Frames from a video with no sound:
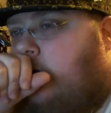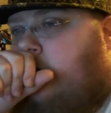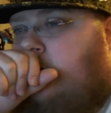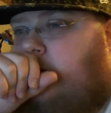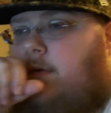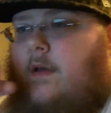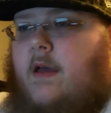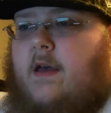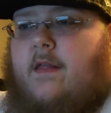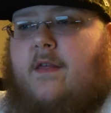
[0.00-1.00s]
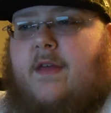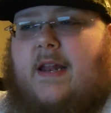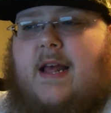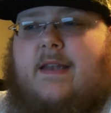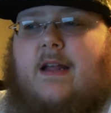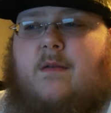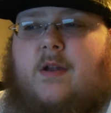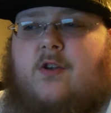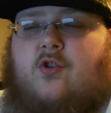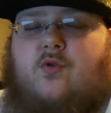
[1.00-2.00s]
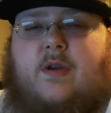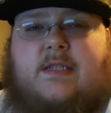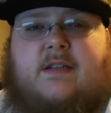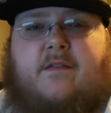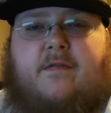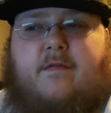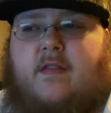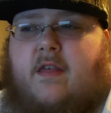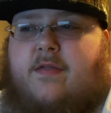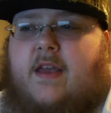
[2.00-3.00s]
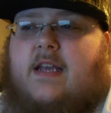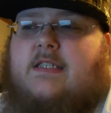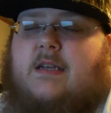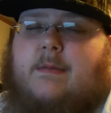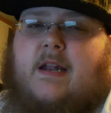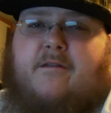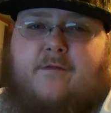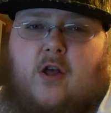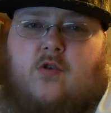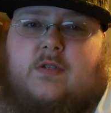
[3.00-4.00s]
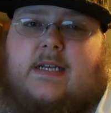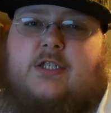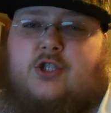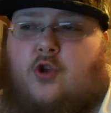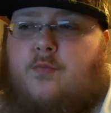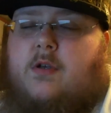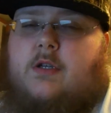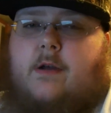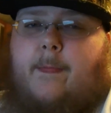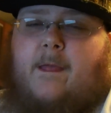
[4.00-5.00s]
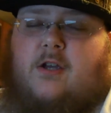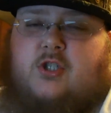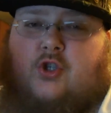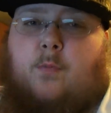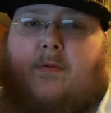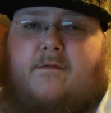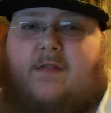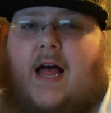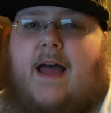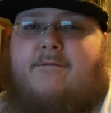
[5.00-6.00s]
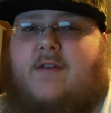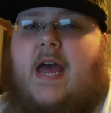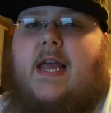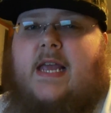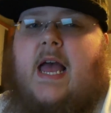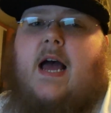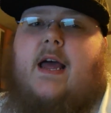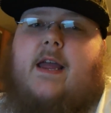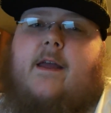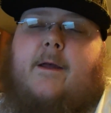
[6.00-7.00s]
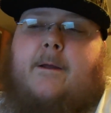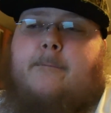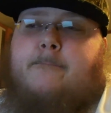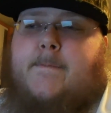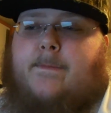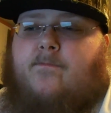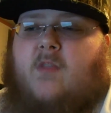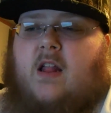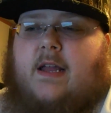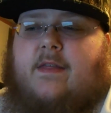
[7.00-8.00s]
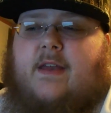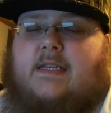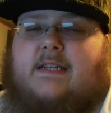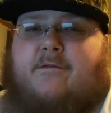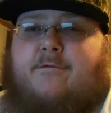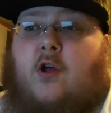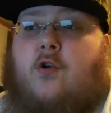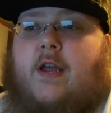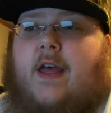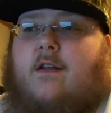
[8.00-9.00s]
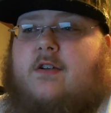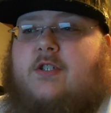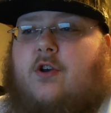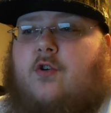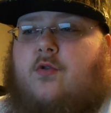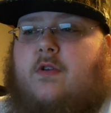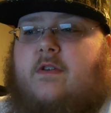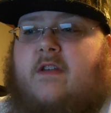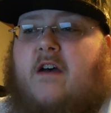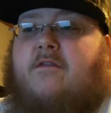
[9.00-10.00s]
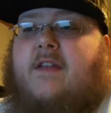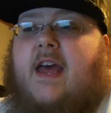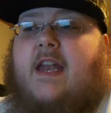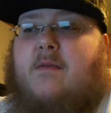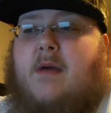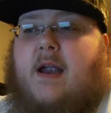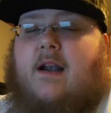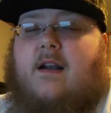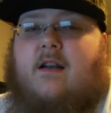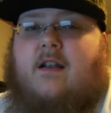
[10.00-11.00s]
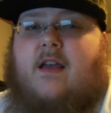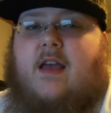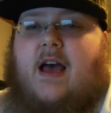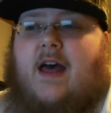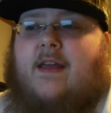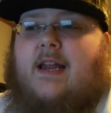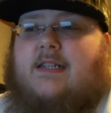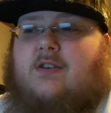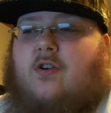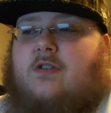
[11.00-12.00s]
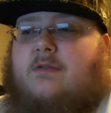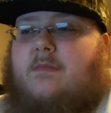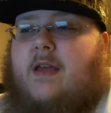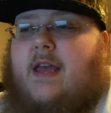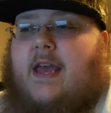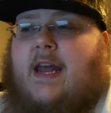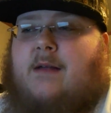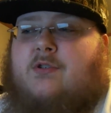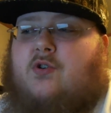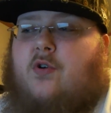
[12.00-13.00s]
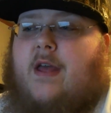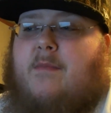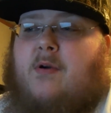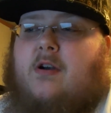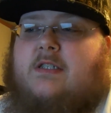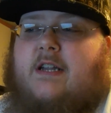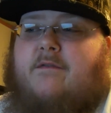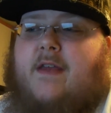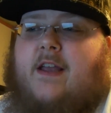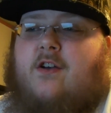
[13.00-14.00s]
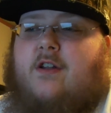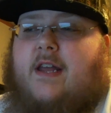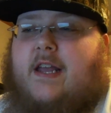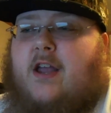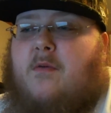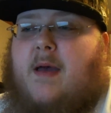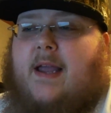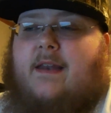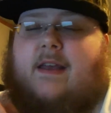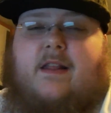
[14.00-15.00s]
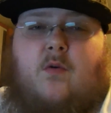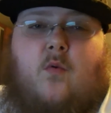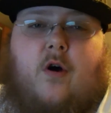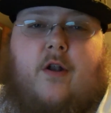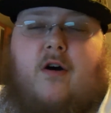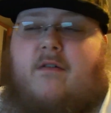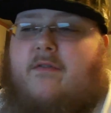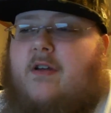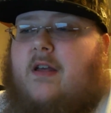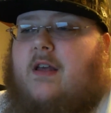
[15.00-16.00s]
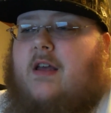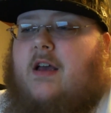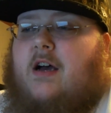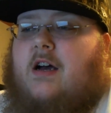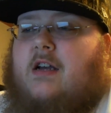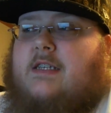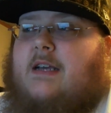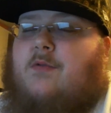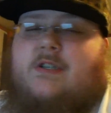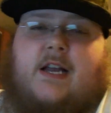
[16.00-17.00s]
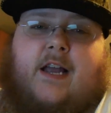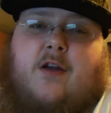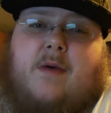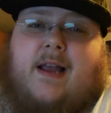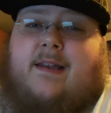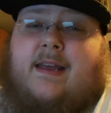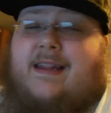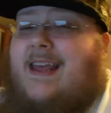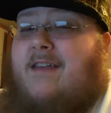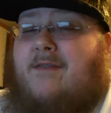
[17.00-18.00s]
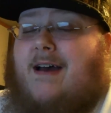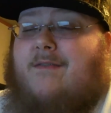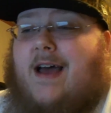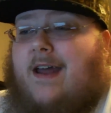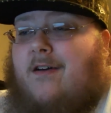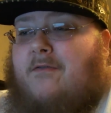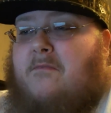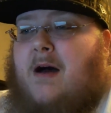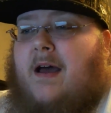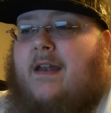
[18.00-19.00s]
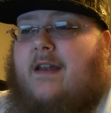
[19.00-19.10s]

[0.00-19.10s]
the thing that I tell them to do is to, to think of something that flows, like sloop, super fly fat guy, like things that flow together. So tough teddy bear. I think that's awesome. And I'm sure that person, if they could, they could go back and take the 1 off. Because uh, I wish I could go back and take the 859 off of mine.